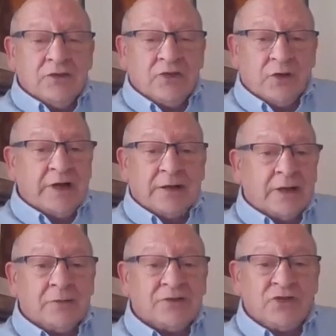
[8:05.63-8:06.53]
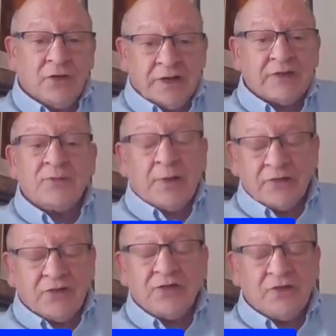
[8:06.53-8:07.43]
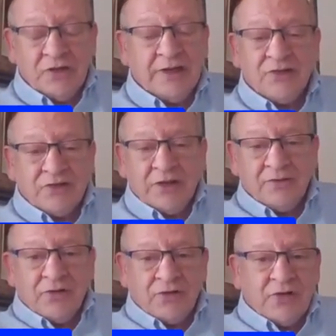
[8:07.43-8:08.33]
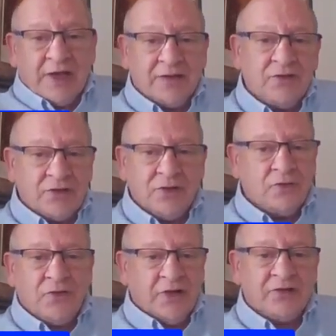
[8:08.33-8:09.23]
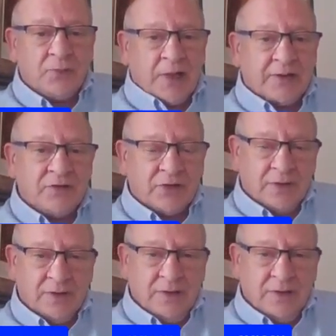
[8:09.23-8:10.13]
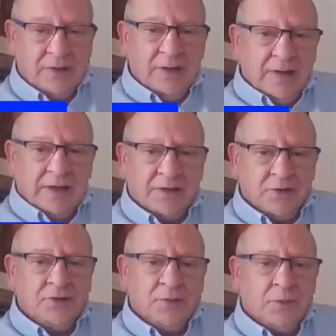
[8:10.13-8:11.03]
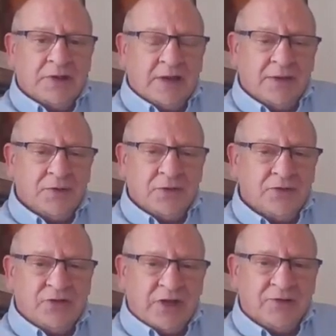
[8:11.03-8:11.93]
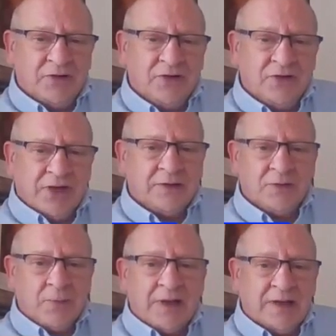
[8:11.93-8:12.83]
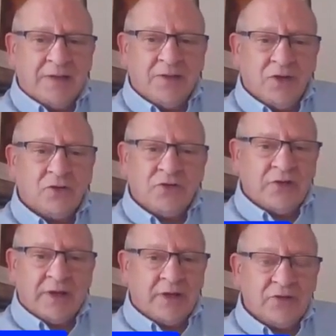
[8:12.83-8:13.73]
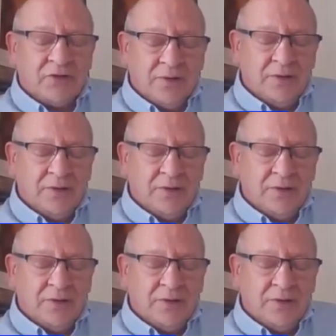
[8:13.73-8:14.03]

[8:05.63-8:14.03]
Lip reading: So I was sewing asbestos sheets into size, no face mask. I could have done with a health and safety standard back in those days.